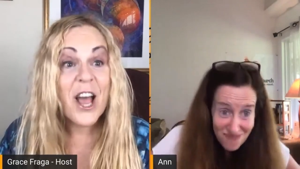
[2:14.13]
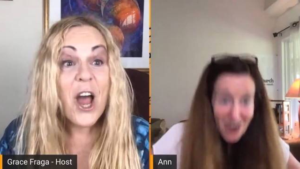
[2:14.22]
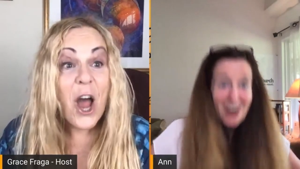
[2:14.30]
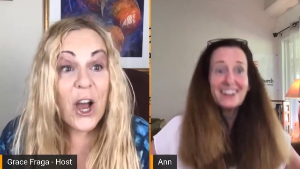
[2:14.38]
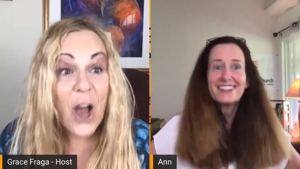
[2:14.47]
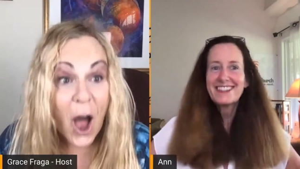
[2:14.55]

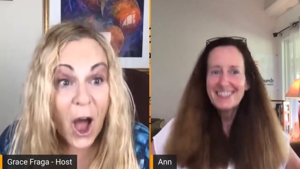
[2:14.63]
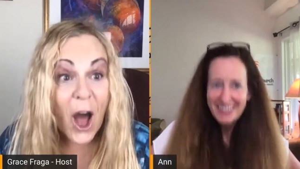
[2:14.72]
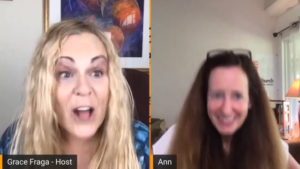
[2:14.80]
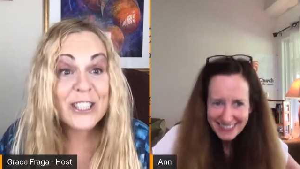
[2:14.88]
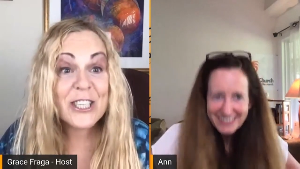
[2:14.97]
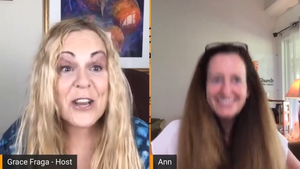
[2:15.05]
Speaker 1: called
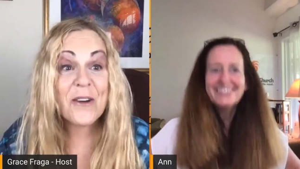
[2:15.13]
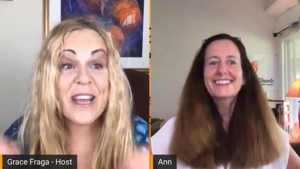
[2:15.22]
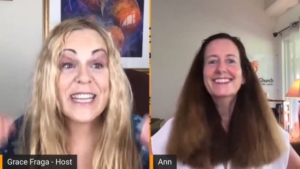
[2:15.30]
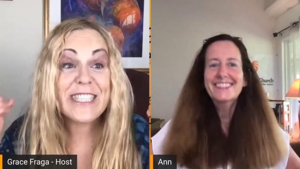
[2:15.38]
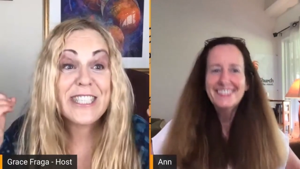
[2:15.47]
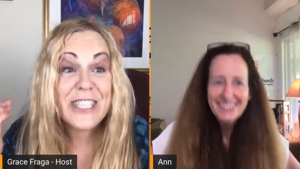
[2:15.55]
you
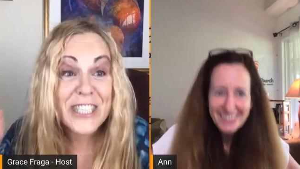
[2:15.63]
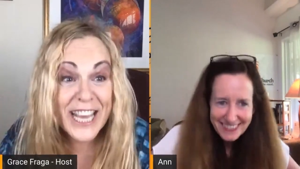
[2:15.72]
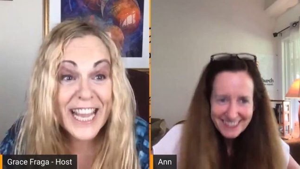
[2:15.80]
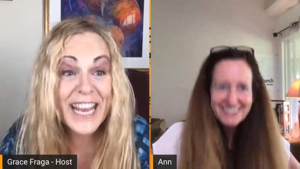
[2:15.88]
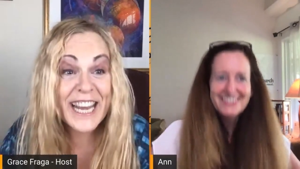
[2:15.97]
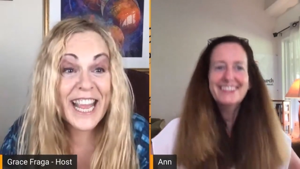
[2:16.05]
a
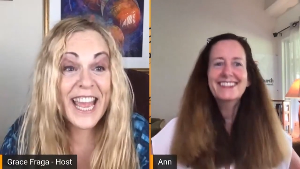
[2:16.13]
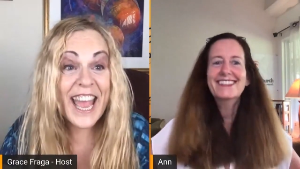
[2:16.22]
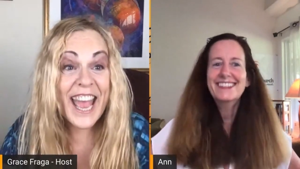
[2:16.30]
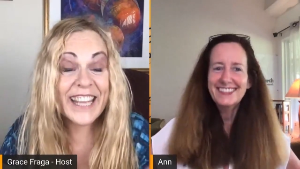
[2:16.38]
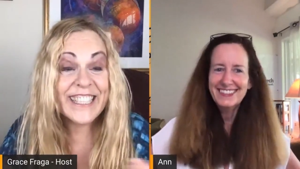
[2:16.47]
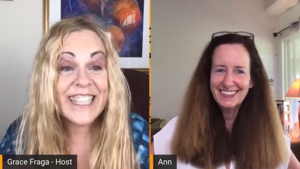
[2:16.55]

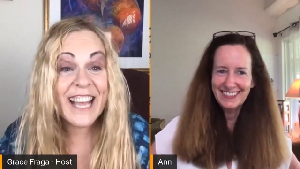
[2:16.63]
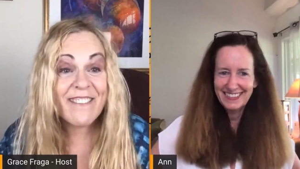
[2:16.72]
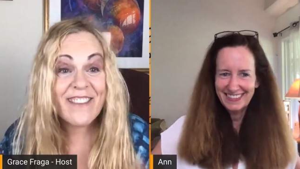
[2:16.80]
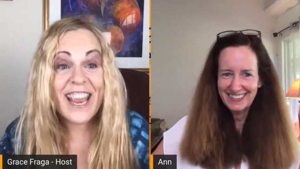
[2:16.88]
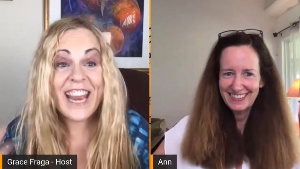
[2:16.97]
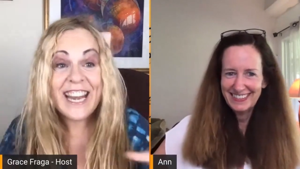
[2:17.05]
genius? I
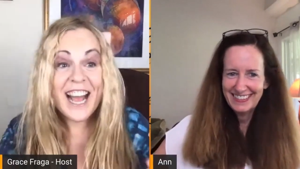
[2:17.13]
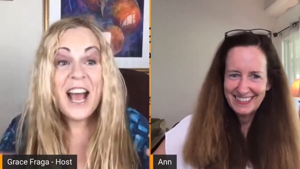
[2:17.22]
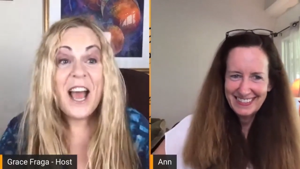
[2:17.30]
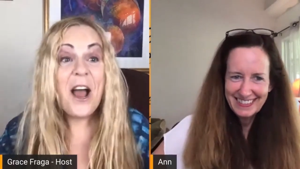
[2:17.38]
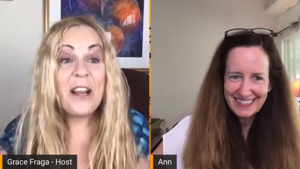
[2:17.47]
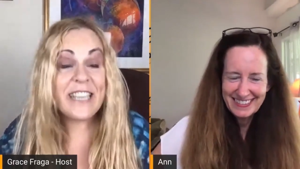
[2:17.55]
mean,
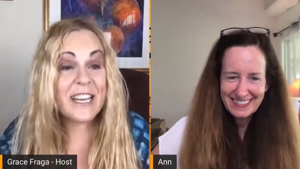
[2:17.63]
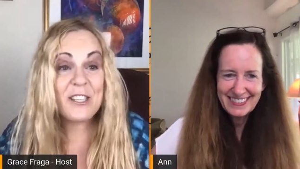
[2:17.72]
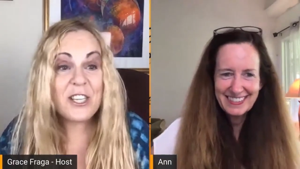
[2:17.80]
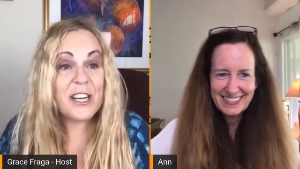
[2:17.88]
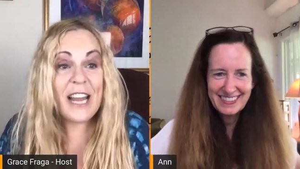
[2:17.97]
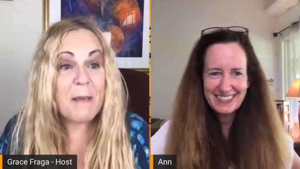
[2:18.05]

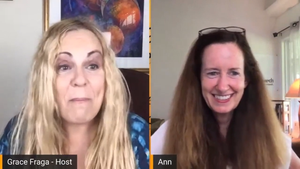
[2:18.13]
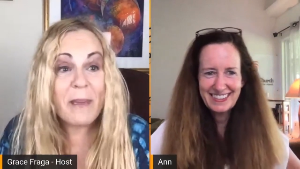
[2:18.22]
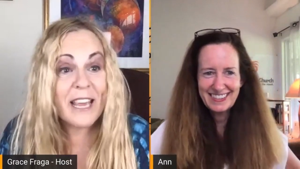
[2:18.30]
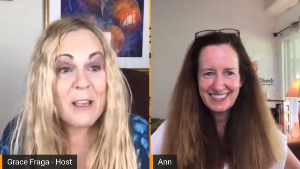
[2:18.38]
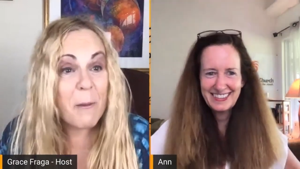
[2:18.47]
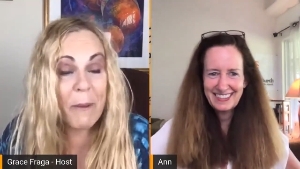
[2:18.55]
did you like
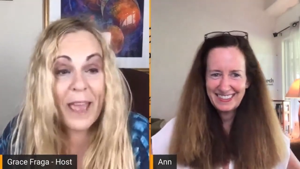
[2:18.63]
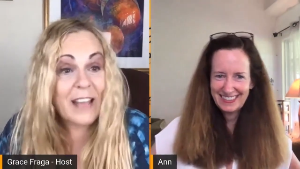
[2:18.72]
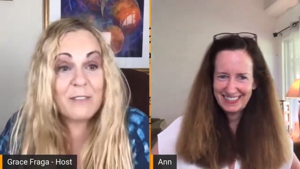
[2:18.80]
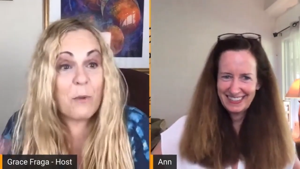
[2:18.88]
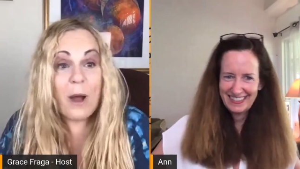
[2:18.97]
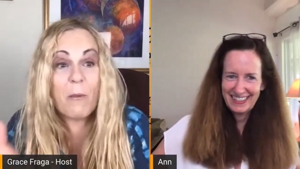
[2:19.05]
pee your
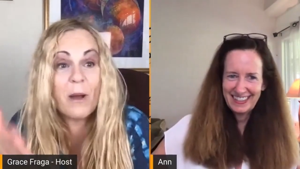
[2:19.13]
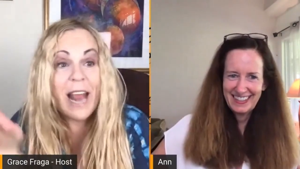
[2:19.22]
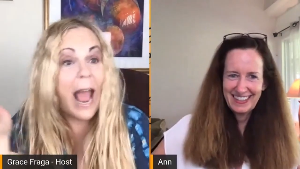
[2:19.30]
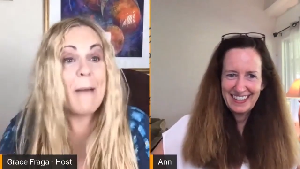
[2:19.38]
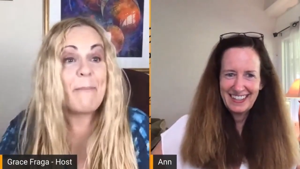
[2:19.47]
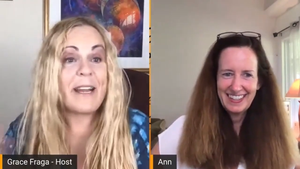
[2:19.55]
pants? What what
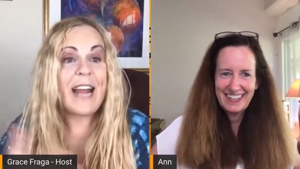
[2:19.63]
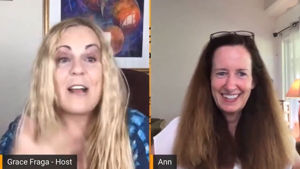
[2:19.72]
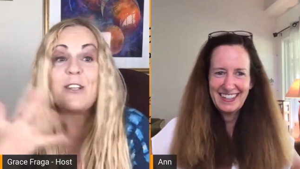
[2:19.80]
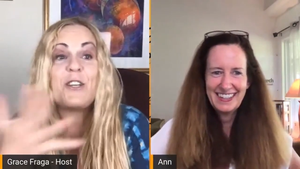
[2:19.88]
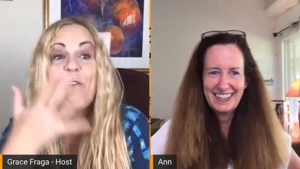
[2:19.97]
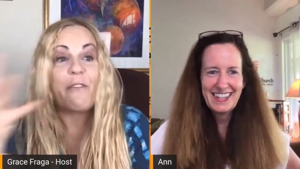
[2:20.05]
happened? How
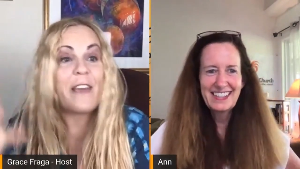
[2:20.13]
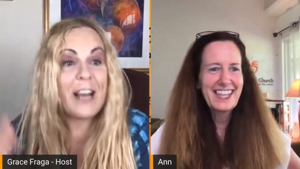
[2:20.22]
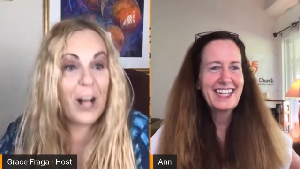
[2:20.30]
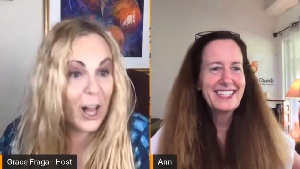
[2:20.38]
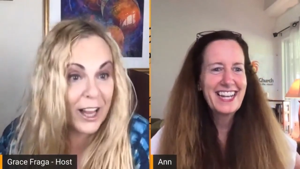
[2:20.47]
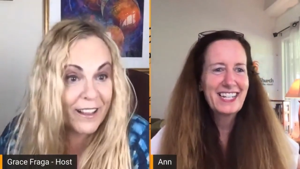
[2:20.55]
did
Speaker 2: you feel?
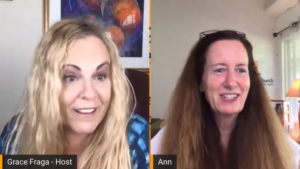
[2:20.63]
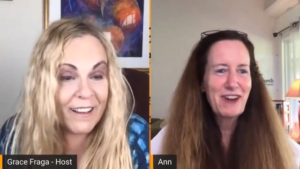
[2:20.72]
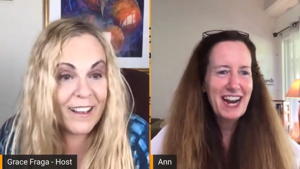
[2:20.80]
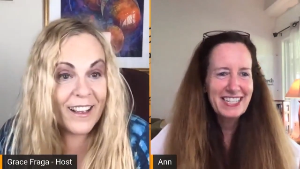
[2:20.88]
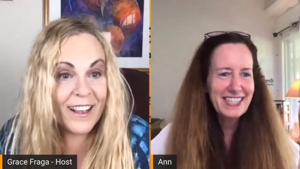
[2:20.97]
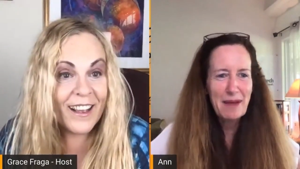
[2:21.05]
Yes, I did,
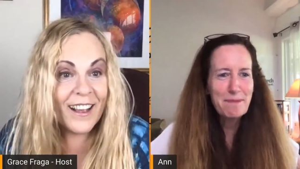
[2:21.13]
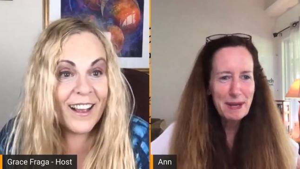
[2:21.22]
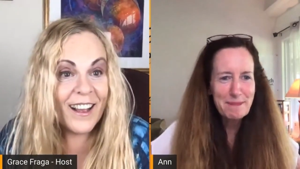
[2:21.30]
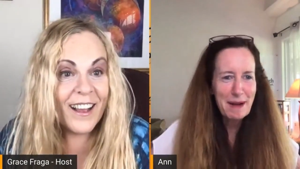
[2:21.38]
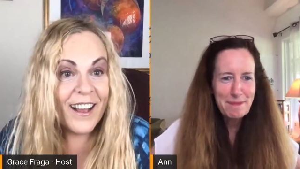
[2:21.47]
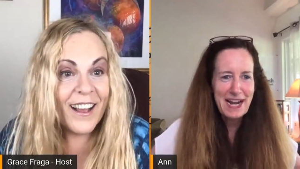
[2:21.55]
Grace. I peed
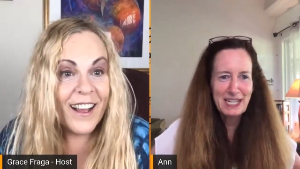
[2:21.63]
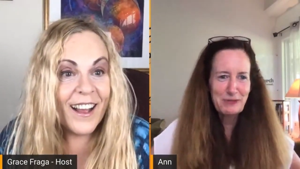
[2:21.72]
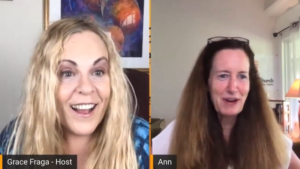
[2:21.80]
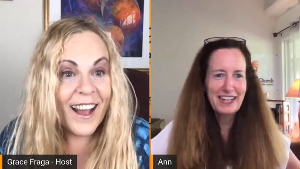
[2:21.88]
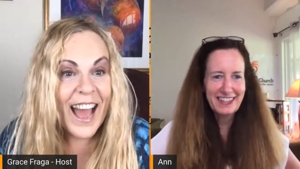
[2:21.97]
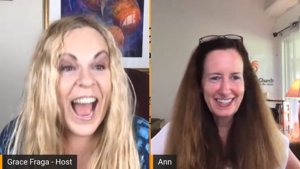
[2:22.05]
my pants
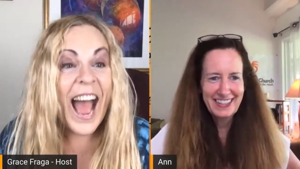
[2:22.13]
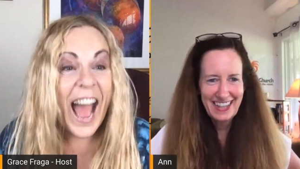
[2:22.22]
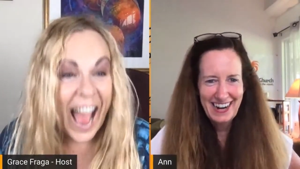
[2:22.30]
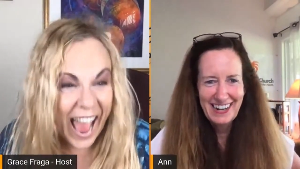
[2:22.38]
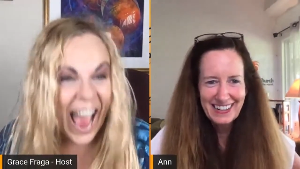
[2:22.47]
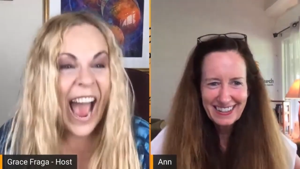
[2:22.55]
right then and
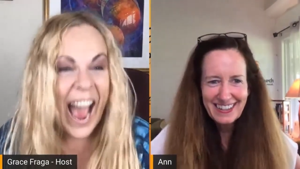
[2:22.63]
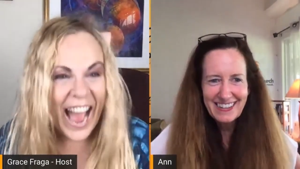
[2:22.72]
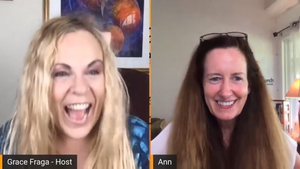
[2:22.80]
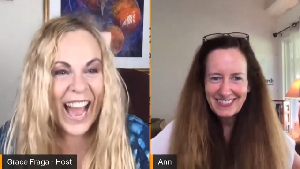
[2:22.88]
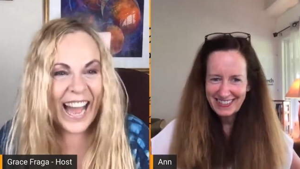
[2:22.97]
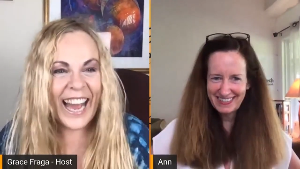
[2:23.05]
there.
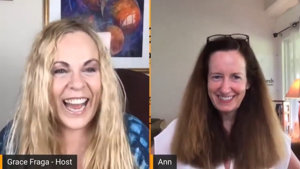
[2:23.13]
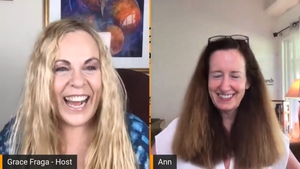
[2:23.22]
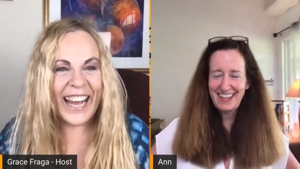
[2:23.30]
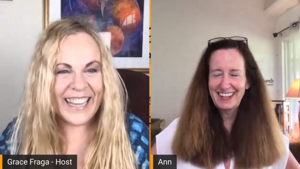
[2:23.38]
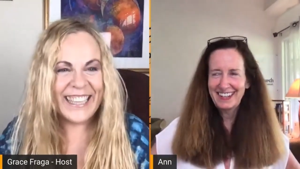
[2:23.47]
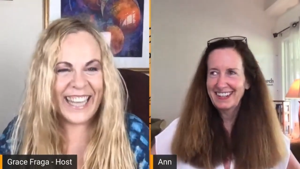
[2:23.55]
No, it was
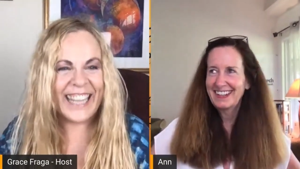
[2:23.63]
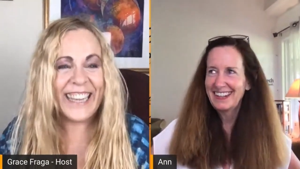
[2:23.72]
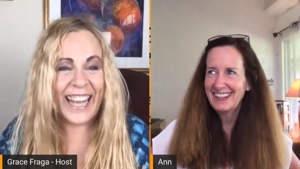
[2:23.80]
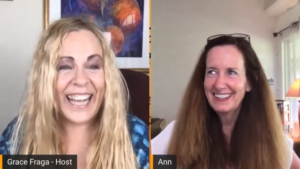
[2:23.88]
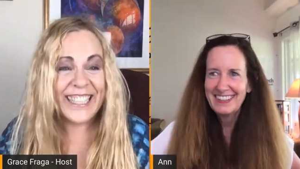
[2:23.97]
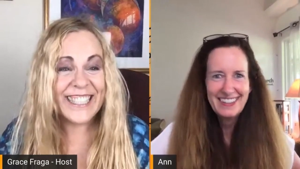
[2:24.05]
like.
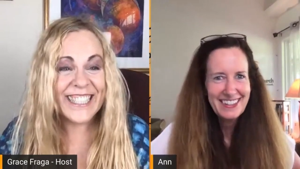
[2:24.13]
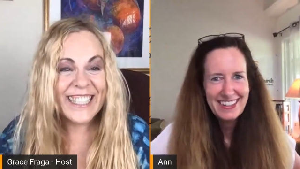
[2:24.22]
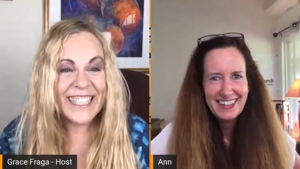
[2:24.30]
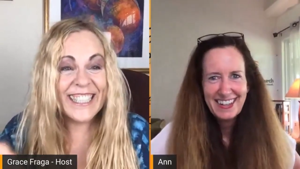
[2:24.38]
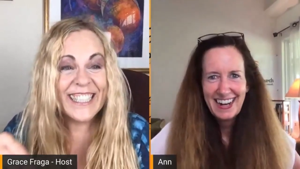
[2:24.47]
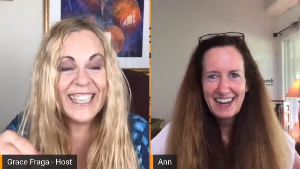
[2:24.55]
Uh,
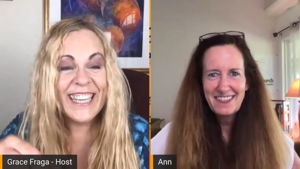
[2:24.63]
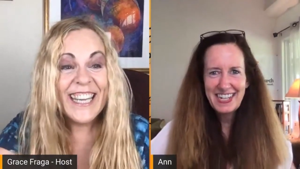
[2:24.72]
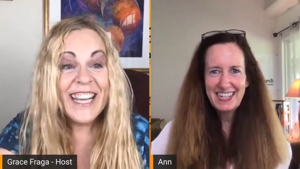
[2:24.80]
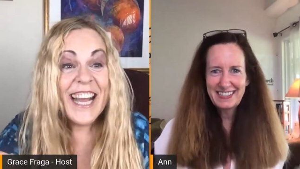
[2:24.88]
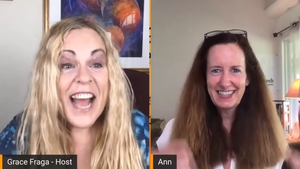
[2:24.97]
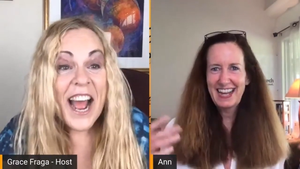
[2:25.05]
I mean,
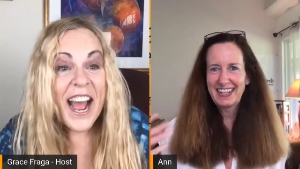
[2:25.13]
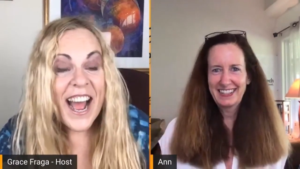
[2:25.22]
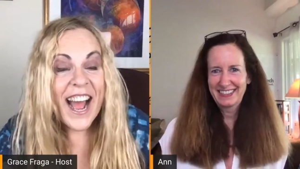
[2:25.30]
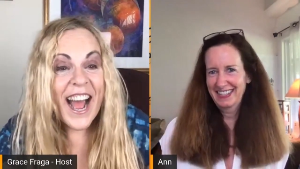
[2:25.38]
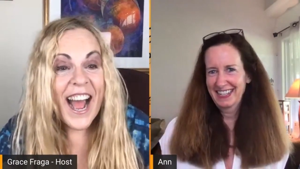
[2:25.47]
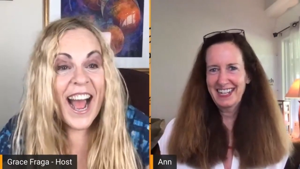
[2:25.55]
he's
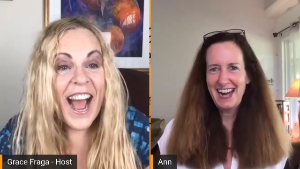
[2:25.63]
like the